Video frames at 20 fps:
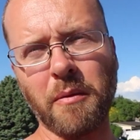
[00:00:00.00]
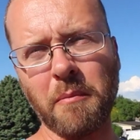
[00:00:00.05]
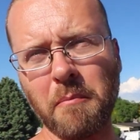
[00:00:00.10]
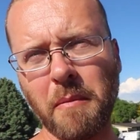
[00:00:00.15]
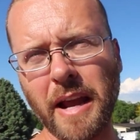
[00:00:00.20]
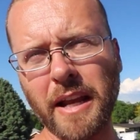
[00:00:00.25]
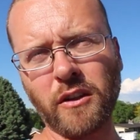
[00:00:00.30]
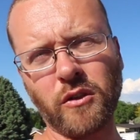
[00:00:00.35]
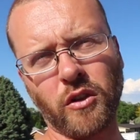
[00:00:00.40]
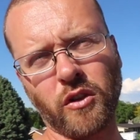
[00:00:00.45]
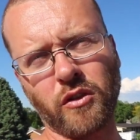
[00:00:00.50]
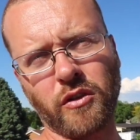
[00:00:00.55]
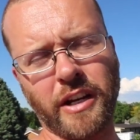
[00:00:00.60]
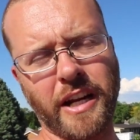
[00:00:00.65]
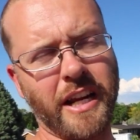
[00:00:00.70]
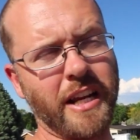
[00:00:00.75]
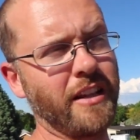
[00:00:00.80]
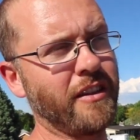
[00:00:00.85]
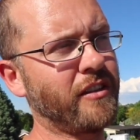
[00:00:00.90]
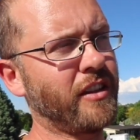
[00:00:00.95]

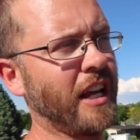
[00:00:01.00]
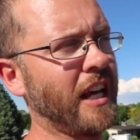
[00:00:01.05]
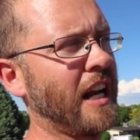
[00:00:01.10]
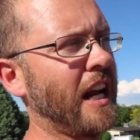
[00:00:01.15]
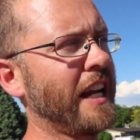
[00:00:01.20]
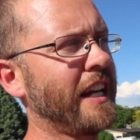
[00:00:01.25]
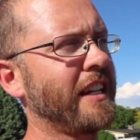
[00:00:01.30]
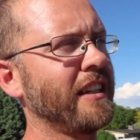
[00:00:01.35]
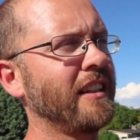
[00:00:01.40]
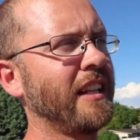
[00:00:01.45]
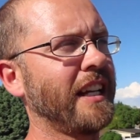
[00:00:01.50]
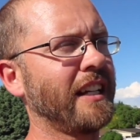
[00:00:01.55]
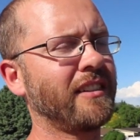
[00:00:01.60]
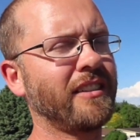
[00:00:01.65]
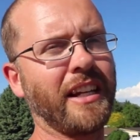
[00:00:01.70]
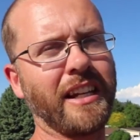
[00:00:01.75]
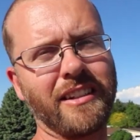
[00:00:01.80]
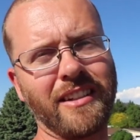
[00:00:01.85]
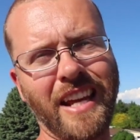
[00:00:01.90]
microgreens and I could like say